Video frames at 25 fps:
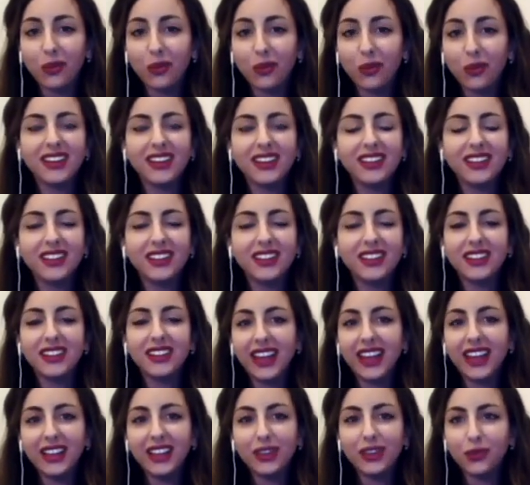didn't end
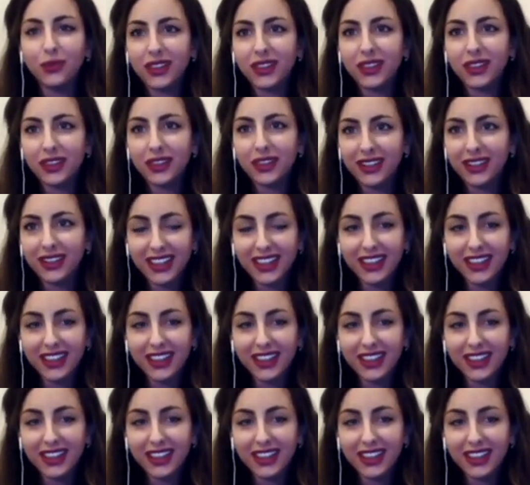with Ibn
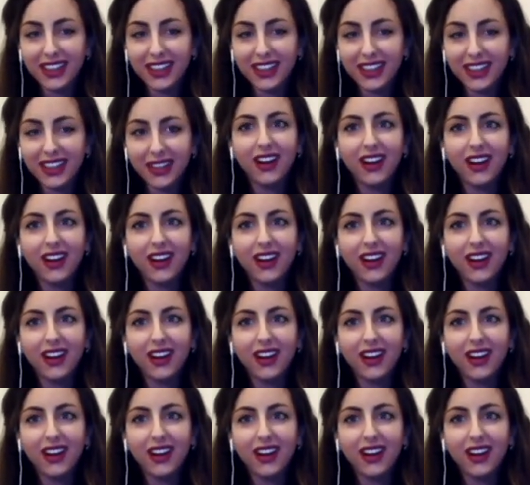al-Haytham.